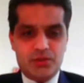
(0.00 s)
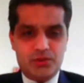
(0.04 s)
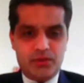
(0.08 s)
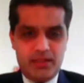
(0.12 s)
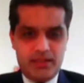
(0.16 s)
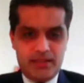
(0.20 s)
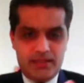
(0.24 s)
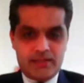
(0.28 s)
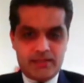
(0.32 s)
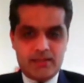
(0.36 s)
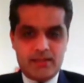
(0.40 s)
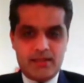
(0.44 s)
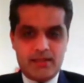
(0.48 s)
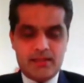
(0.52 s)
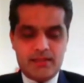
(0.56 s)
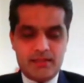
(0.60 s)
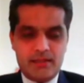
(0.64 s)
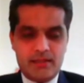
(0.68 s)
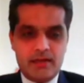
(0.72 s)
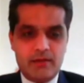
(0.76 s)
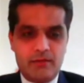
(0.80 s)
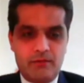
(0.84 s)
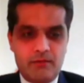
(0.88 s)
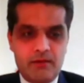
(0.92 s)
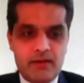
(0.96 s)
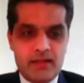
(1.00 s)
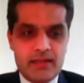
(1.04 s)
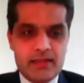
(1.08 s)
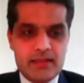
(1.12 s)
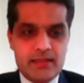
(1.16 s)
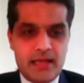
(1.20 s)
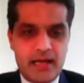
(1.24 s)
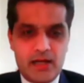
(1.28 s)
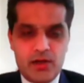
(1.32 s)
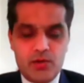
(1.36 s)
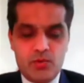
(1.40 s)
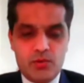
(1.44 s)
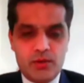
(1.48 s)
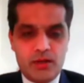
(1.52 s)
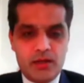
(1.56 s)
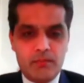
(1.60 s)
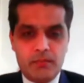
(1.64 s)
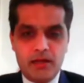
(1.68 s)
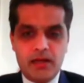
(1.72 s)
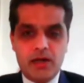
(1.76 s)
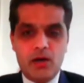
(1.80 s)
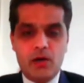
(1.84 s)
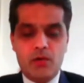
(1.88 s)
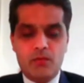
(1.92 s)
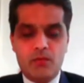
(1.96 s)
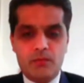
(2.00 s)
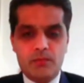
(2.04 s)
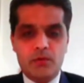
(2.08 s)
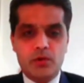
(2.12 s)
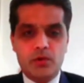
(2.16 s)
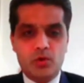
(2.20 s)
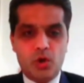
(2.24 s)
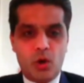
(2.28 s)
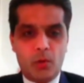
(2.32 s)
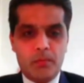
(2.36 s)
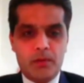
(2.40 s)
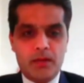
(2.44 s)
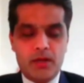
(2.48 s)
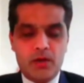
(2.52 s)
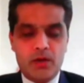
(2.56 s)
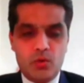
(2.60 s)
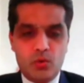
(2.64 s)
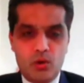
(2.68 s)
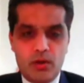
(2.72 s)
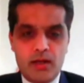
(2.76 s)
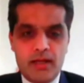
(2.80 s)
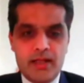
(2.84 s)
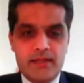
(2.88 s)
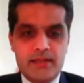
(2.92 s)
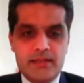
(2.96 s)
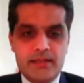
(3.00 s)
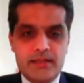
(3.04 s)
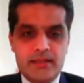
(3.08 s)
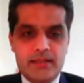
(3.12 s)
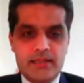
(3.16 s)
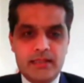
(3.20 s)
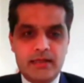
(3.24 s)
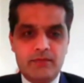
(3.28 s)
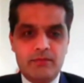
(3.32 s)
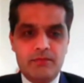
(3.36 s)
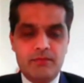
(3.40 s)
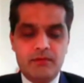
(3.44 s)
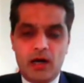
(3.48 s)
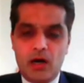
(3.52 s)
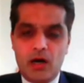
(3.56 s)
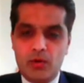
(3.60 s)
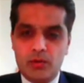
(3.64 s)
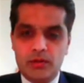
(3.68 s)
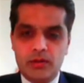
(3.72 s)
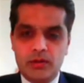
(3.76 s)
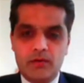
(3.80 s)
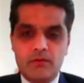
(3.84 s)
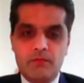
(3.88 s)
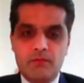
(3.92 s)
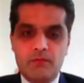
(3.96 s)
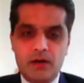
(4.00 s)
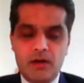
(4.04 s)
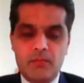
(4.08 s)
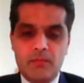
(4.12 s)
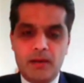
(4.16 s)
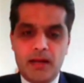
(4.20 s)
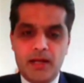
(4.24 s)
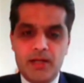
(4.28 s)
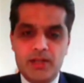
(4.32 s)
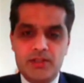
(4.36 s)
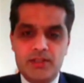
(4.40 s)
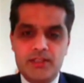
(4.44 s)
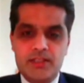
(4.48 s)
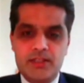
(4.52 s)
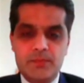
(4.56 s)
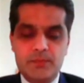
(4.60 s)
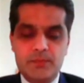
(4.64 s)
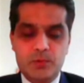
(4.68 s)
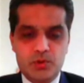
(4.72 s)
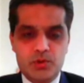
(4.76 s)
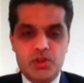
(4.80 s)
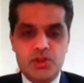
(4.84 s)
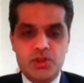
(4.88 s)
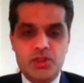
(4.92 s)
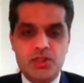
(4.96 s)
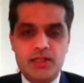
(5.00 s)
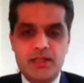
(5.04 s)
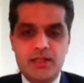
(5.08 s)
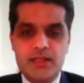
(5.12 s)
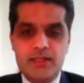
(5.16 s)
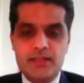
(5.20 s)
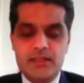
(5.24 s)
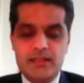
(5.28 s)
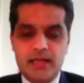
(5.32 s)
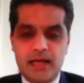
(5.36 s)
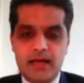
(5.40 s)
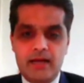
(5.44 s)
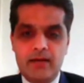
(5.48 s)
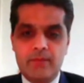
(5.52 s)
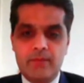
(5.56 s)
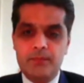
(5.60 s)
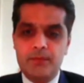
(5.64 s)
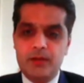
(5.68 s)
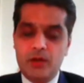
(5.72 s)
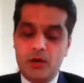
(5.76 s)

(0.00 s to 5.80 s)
So there is a difference, and you can make out from the top 10 holdings itself how the fund manager positioning his style.